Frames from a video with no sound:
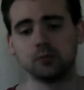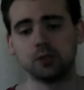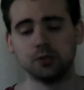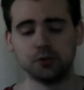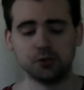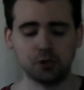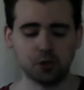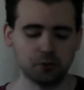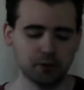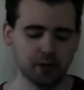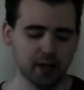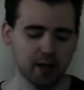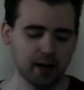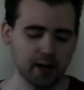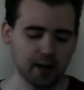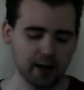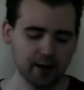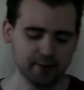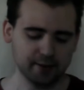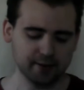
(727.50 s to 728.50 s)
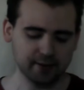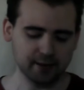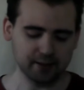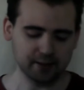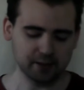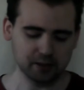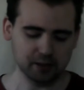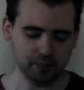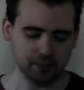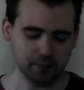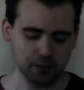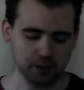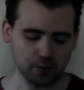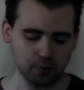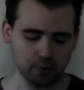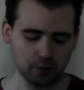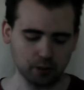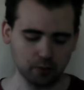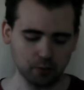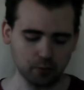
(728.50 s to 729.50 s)
So yeah, I think that could be a
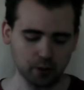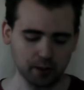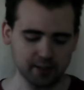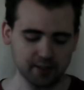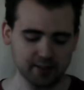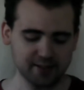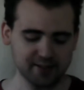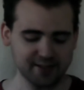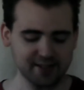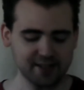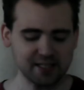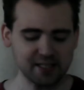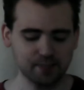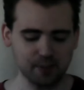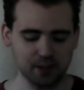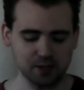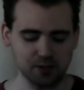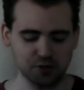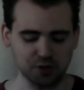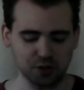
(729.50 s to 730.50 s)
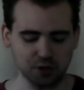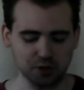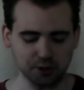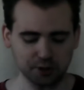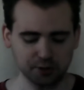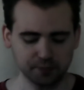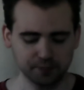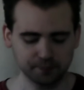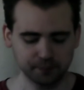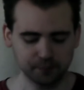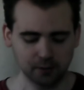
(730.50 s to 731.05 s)
great way to tease Ben Solo.